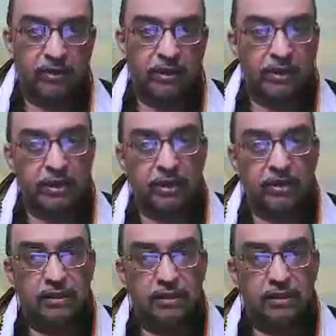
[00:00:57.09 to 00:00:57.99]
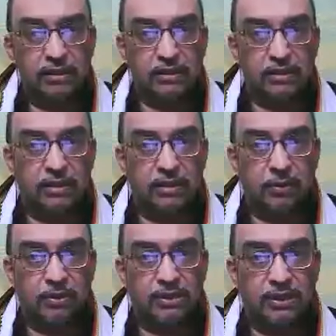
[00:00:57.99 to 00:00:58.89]
The king is concerned
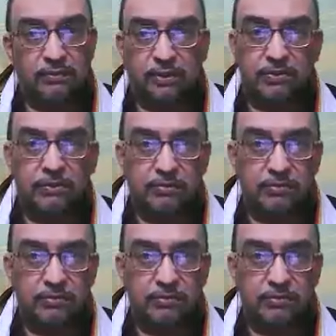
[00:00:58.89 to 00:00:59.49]
about his revenue,